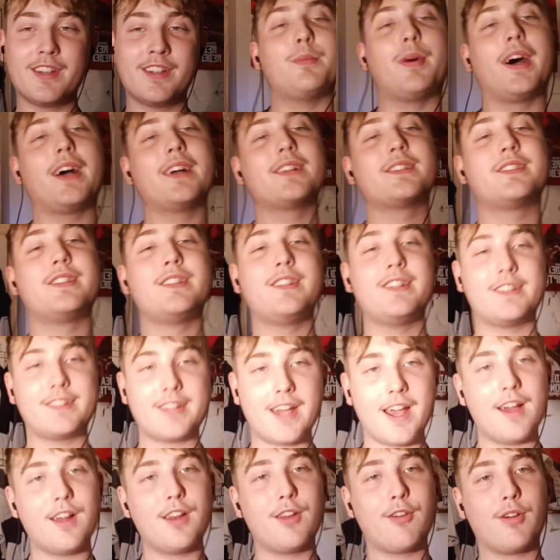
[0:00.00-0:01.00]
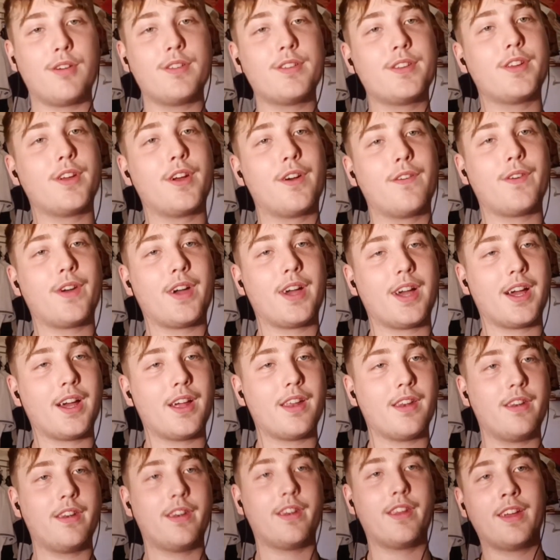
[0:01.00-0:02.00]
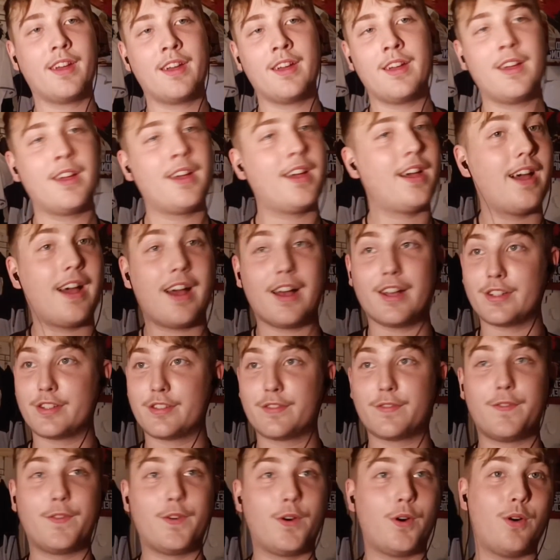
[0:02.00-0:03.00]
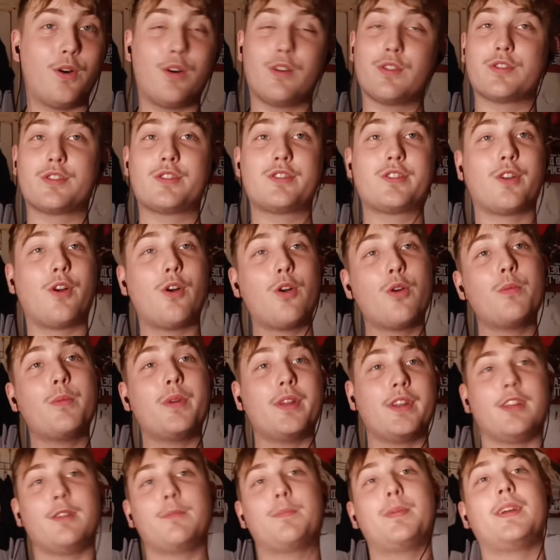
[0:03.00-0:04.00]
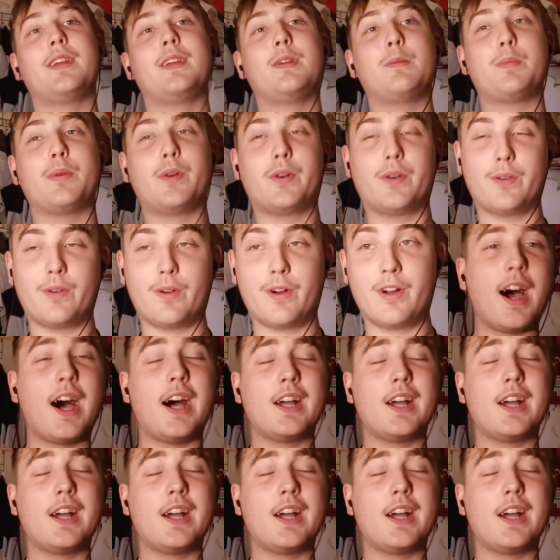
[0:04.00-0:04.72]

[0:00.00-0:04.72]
But Anthony Taylor, on the other hand, has fought so many people.